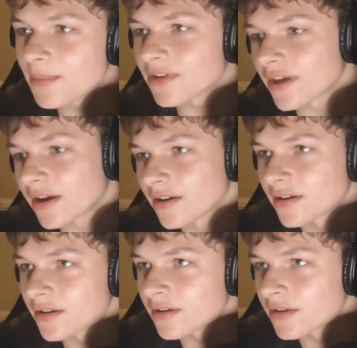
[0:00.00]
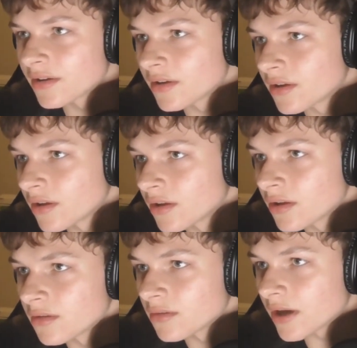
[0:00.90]
Not necessarily, no.
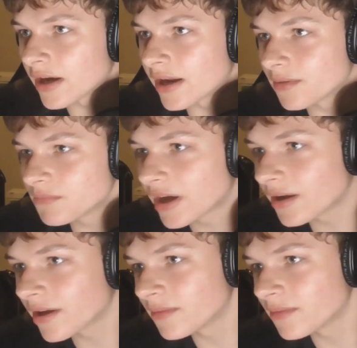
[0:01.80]
I mean, it is an